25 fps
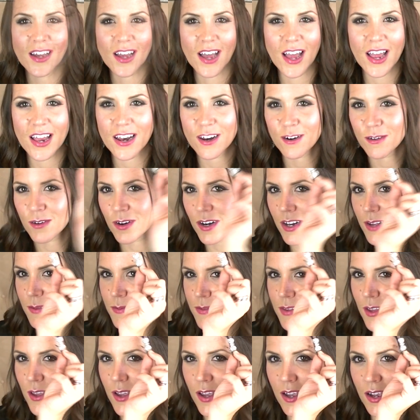A little clip
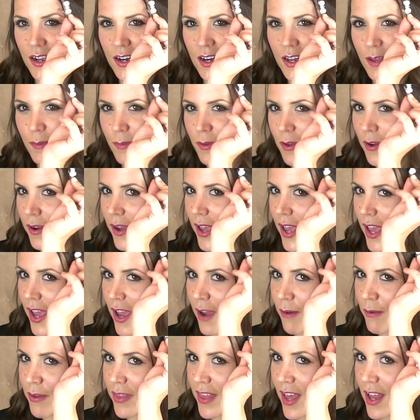so you can clip your
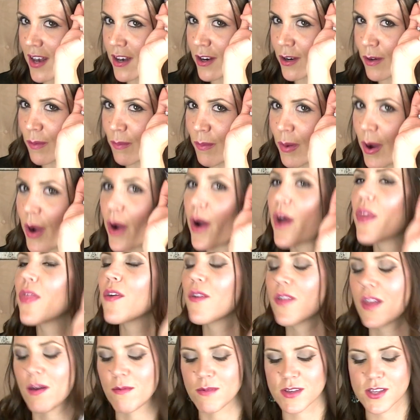hair with that little bow. I
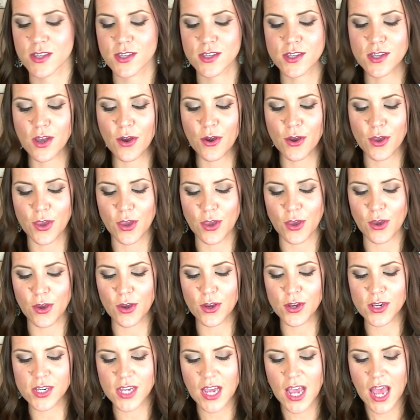thought that was so
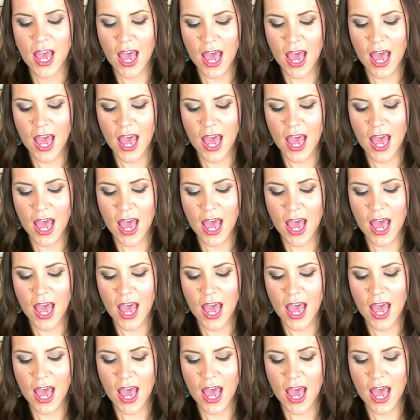cute.